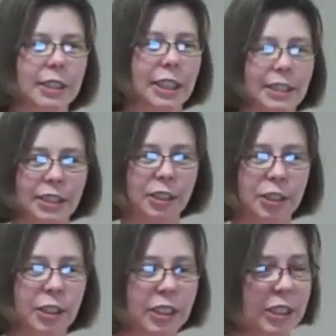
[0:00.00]
Because it
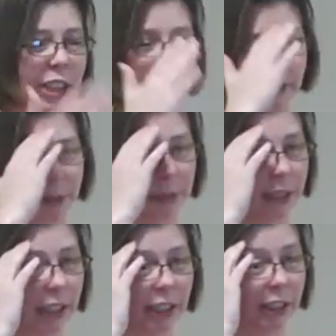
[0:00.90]
sure looks like it from
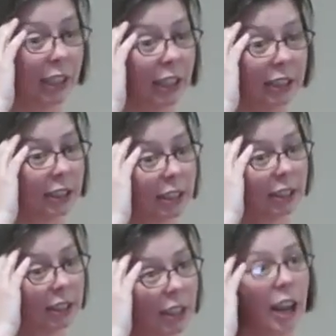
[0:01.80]
looking at this.
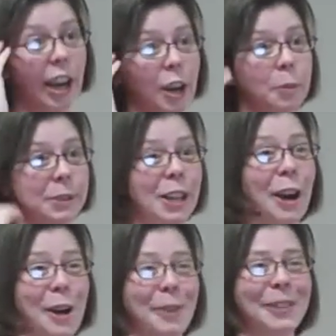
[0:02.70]
I hope so. I hope so.